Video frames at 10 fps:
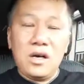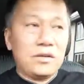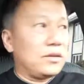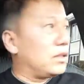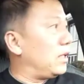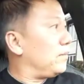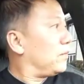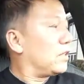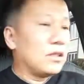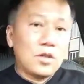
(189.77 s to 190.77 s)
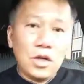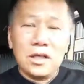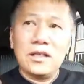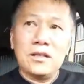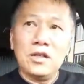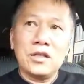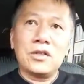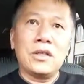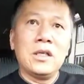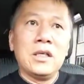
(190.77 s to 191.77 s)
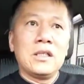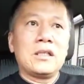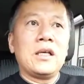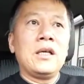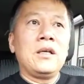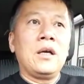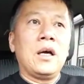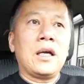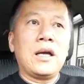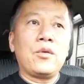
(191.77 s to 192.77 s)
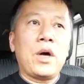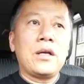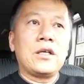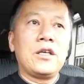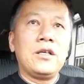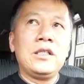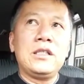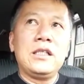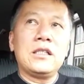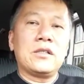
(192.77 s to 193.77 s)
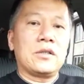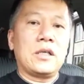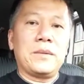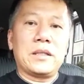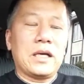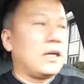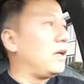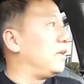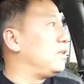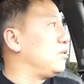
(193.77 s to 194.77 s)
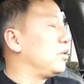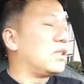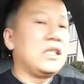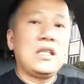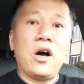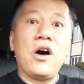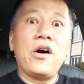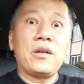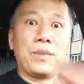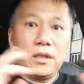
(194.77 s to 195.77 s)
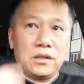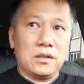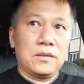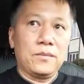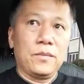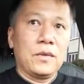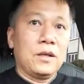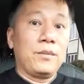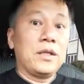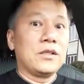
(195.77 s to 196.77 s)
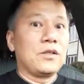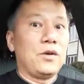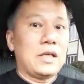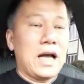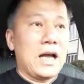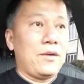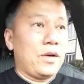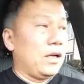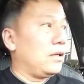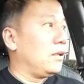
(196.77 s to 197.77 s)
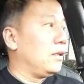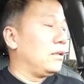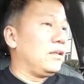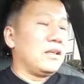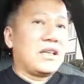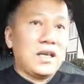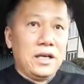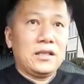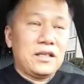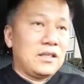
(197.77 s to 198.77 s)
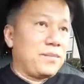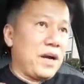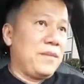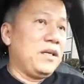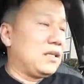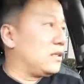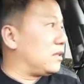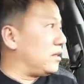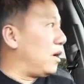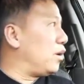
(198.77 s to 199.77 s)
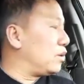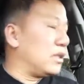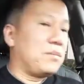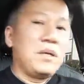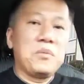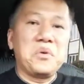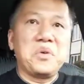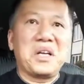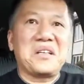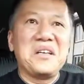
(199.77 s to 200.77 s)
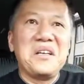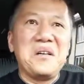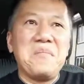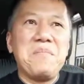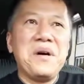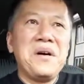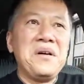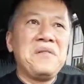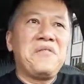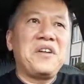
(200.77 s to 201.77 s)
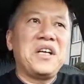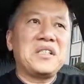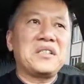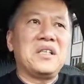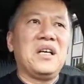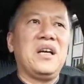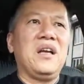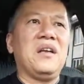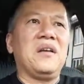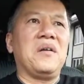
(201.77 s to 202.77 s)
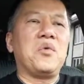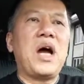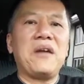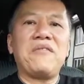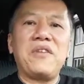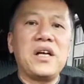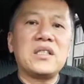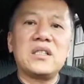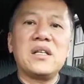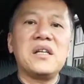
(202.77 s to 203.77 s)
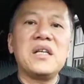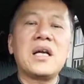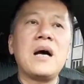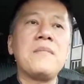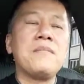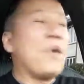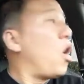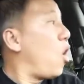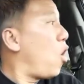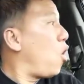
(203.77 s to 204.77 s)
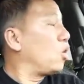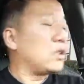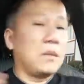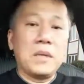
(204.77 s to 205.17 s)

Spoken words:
okay? Just look into it. Say Kangen water cure diseases or something like that, and you will see all the pictures. Pictures don't lie, right? There are kids, there's babies, there's adults, there's people who like burn flesh and rotten flesh, and then they become wholesome